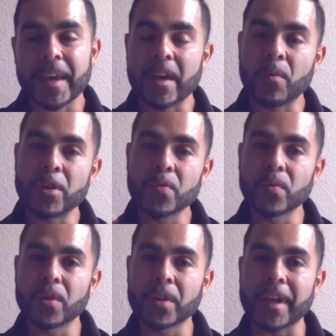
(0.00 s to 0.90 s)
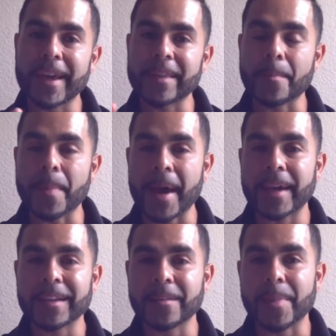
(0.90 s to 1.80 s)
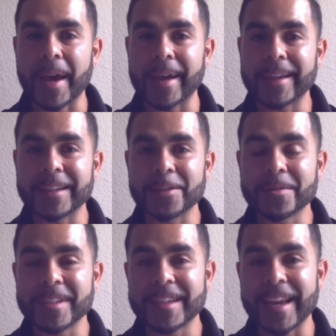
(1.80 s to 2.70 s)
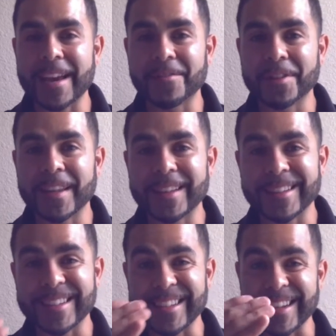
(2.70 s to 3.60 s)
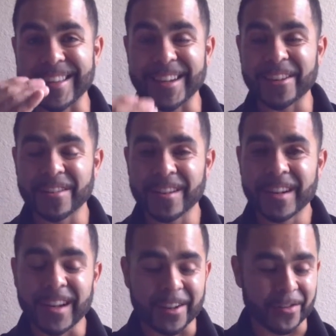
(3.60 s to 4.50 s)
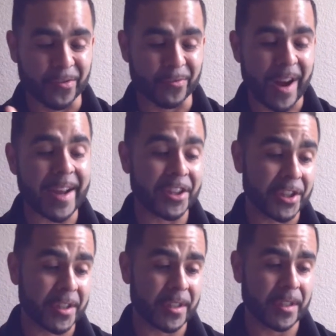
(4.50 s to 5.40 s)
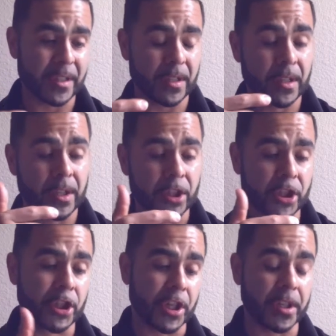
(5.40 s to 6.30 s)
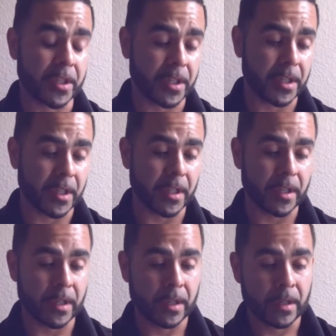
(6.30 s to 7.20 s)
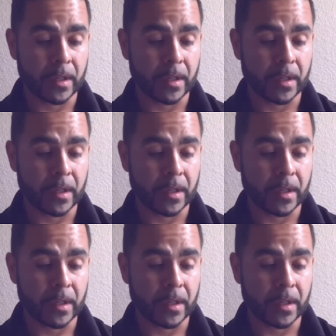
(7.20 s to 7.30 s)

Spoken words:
And when you look at the back of the bag and you see everything that's in there, radishes, chia seed,